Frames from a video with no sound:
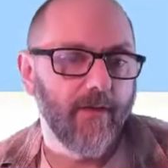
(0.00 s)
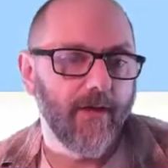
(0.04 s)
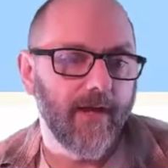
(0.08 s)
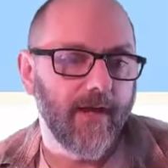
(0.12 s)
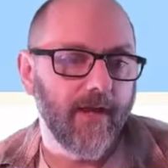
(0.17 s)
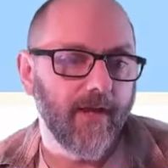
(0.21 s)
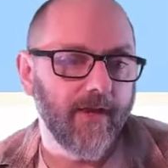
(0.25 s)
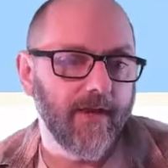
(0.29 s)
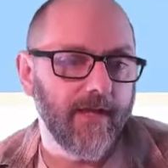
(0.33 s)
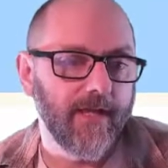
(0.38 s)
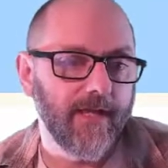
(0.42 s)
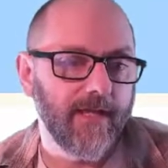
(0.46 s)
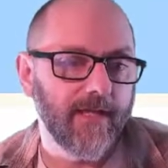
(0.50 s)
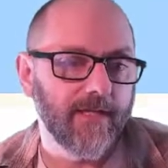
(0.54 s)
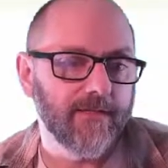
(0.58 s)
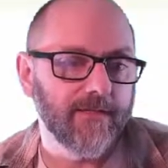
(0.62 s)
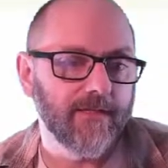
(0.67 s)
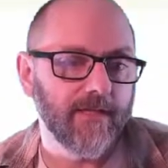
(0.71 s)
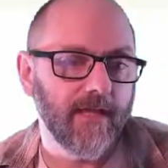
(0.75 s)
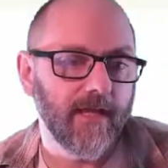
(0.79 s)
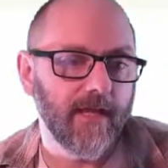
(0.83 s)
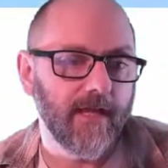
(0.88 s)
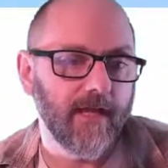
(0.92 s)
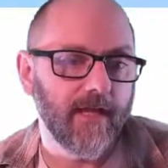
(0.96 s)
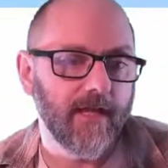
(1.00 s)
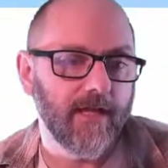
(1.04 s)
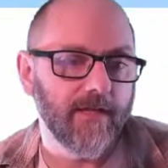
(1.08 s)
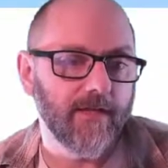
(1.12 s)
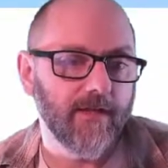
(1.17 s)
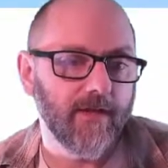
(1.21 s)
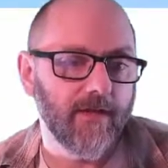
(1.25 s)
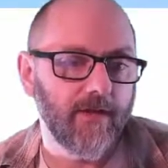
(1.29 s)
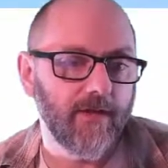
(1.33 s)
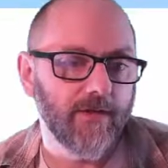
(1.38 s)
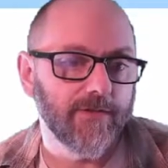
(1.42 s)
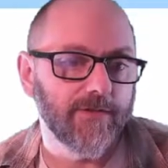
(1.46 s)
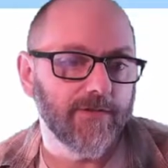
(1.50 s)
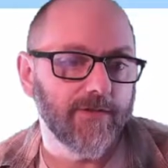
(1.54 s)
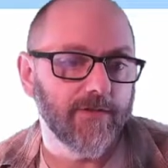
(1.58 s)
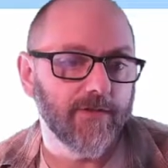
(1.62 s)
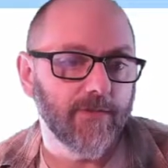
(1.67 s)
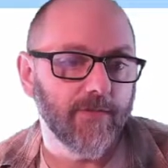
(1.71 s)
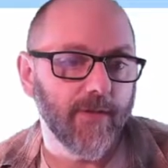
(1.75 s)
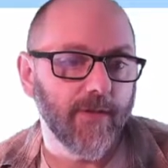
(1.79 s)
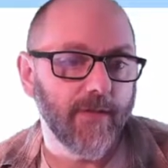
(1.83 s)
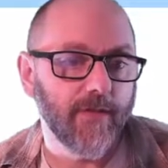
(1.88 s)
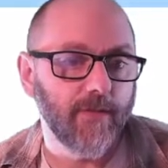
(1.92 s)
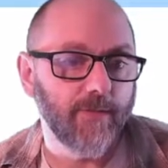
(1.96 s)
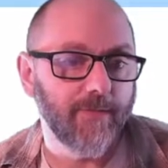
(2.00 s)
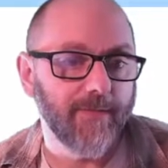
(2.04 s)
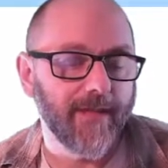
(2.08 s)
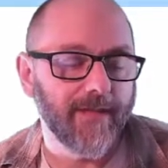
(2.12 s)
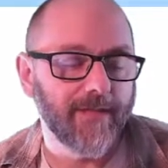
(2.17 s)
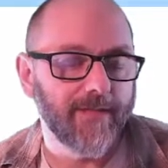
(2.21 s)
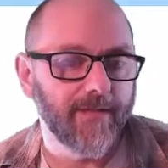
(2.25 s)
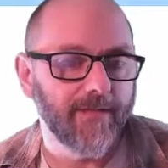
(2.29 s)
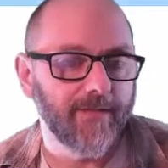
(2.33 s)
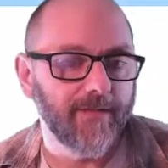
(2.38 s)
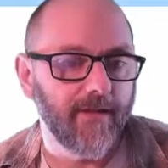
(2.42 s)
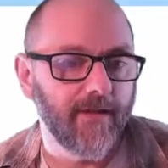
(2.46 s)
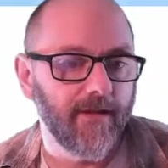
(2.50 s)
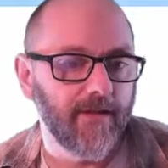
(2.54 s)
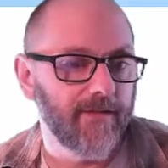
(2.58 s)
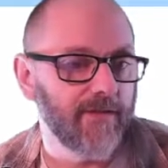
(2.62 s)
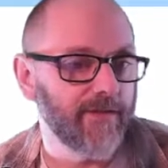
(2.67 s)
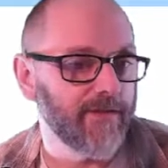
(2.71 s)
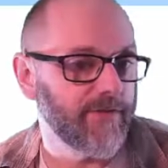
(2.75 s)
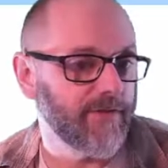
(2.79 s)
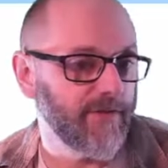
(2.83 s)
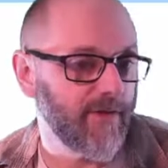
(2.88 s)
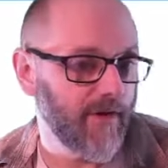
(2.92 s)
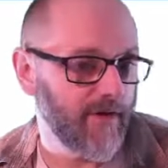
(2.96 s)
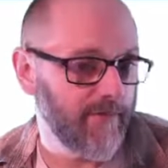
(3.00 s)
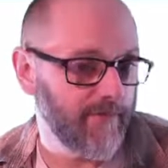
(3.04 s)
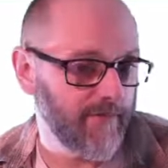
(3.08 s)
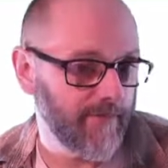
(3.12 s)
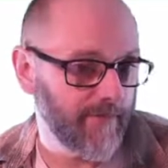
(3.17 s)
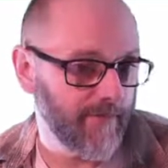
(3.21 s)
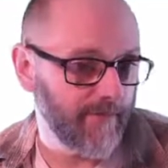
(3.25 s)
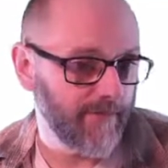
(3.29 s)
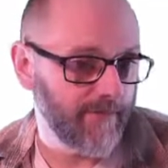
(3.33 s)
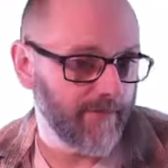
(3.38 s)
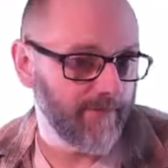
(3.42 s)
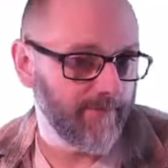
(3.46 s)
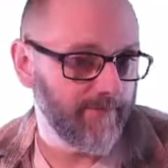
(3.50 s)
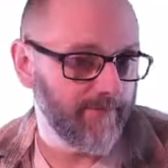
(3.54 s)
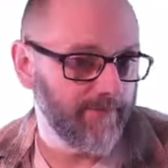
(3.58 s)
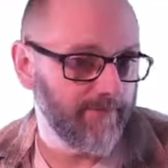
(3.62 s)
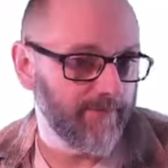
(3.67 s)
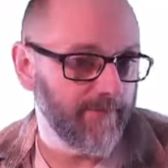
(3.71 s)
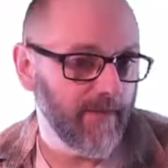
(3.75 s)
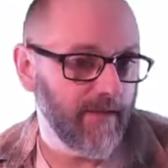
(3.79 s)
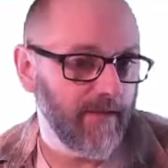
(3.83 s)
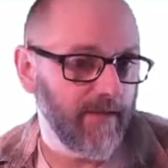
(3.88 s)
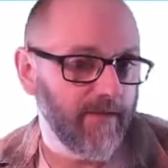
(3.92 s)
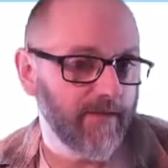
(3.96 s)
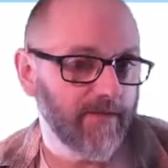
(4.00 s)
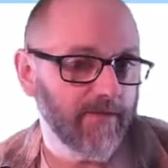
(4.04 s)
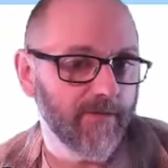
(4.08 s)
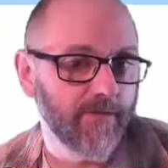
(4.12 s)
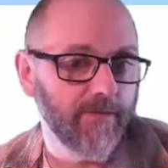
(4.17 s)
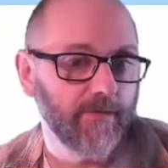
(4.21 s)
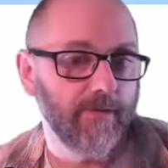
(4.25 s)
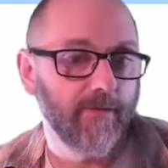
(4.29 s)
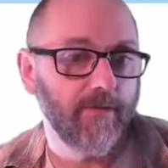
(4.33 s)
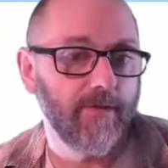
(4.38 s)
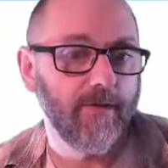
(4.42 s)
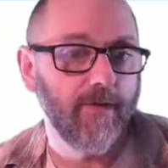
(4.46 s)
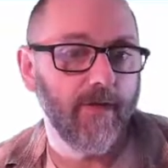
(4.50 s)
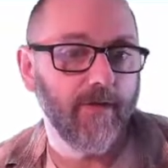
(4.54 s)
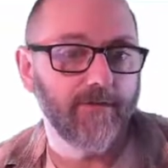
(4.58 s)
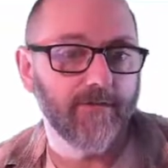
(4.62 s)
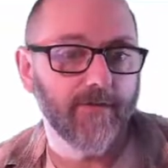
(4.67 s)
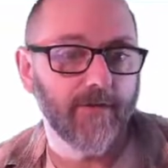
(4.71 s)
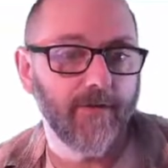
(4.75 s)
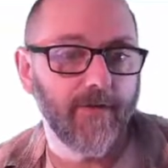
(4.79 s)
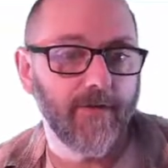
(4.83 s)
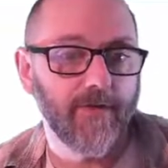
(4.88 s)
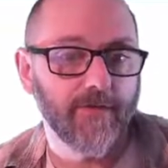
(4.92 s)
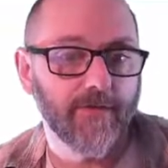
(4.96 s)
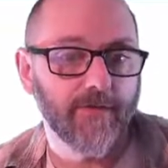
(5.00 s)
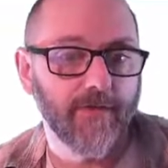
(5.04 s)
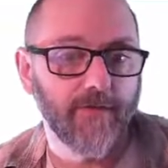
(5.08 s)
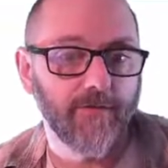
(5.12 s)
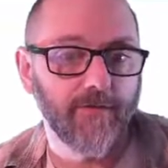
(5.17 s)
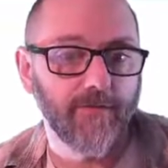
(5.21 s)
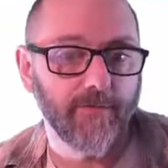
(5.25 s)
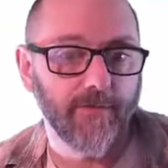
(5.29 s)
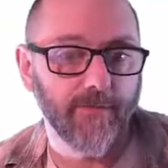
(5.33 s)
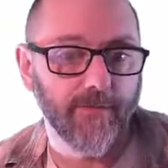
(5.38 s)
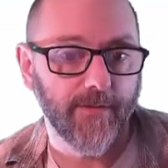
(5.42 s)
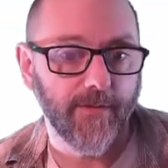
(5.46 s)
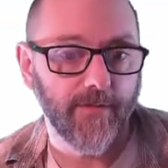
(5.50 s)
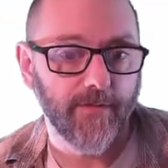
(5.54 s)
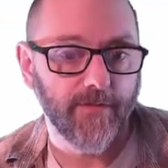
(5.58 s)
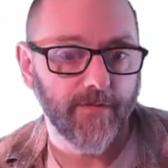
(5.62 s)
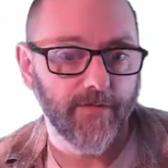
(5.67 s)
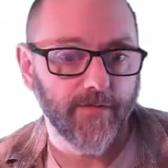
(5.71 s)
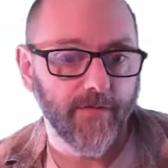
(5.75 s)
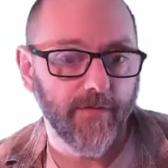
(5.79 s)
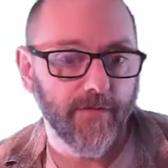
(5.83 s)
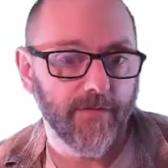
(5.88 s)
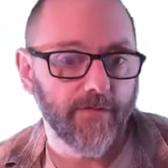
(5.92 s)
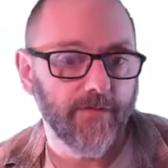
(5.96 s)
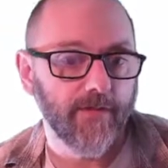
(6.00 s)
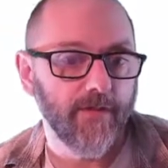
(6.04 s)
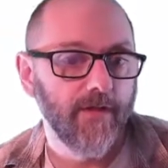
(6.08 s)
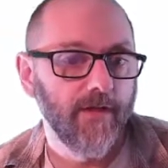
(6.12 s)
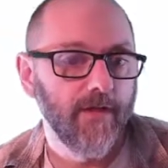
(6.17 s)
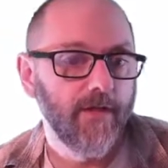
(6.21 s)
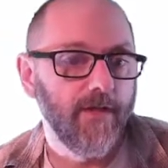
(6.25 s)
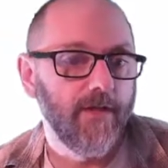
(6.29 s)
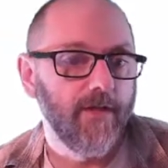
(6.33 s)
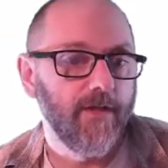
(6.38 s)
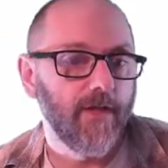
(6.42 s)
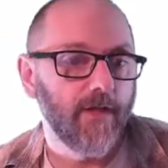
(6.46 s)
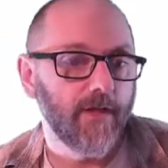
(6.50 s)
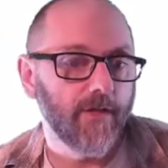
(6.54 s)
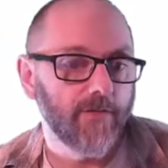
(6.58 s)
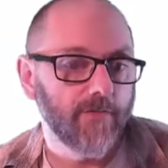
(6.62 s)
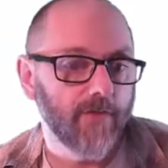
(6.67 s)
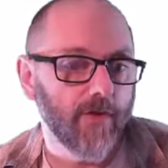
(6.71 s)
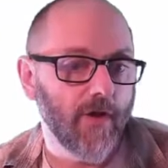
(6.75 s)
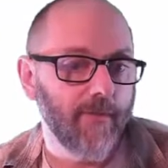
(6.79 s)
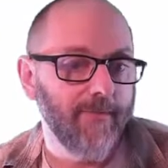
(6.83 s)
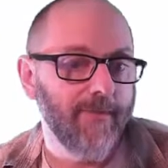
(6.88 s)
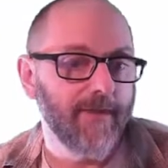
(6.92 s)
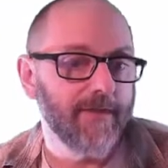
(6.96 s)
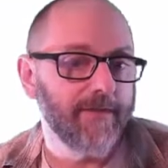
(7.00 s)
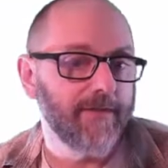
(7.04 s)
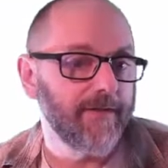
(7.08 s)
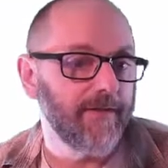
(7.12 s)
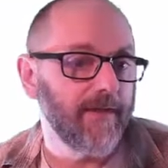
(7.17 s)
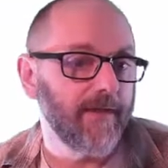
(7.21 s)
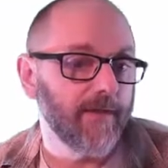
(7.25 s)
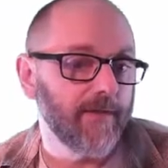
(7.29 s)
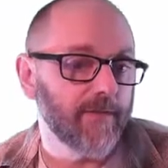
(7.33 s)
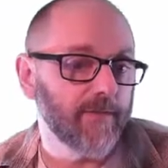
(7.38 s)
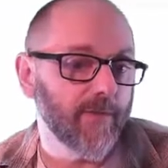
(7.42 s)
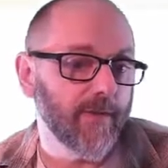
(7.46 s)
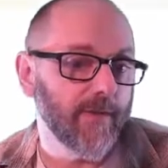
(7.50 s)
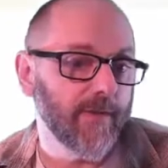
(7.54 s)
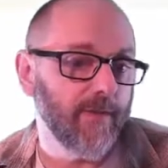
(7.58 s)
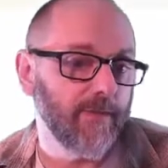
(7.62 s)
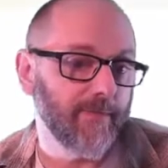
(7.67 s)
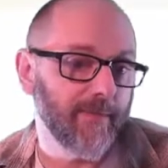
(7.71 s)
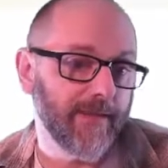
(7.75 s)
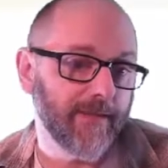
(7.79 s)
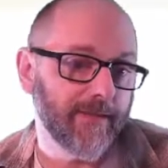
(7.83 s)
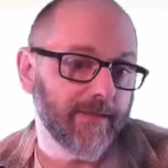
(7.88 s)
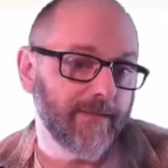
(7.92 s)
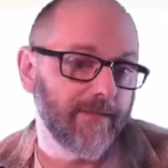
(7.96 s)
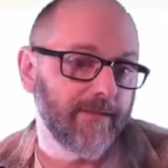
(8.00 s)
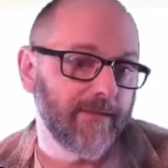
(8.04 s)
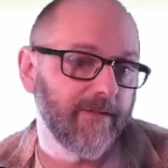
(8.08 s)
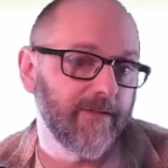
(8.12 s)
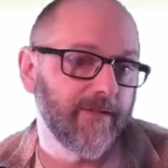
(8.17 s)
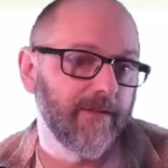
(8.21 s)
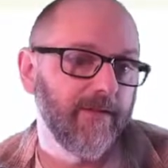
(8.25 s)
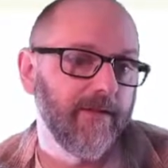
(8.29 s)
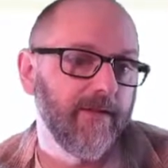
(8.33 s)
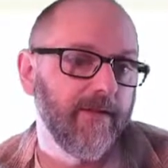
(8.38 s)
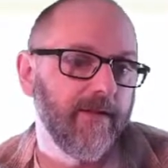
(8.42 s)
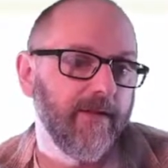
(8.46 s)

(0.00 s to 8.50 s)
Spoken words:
where it calls the twinkle method on the star field. So you have to create a star field with a constructor, a draw method, and a twinkle method.